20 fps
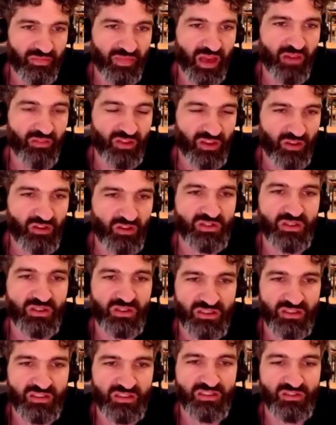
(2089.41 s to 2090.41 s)
having also
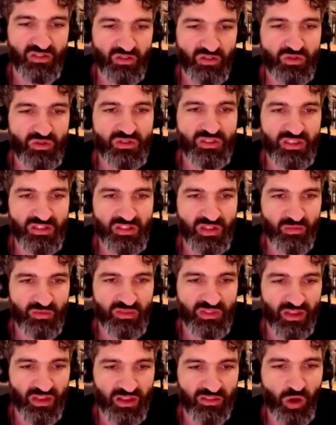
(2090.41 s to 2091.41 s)
these two
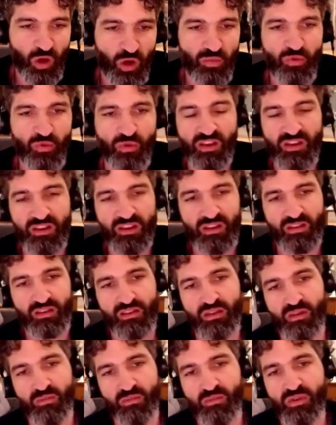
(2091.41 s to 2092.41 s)
systems kind of
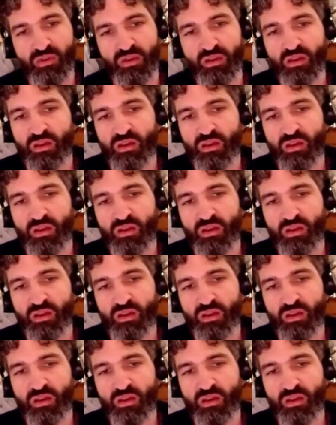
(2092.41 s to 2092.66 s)
operating in